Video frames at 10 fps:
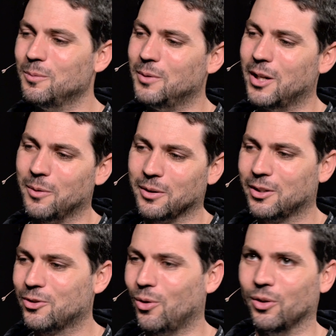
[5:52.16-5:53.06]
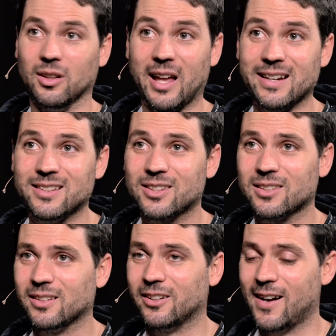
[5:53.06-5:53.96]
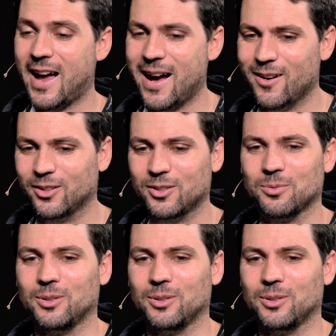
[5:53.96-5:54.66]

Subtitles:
We controlled lights in your house.